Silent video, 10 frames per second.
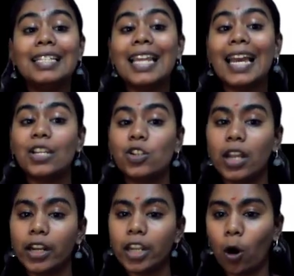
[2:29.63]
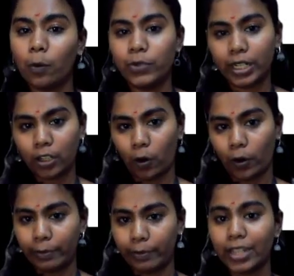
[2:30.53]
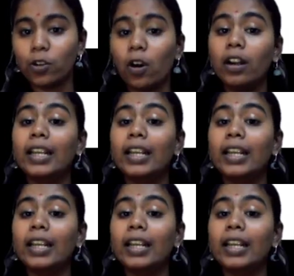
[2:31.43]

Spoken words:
stationary object or image or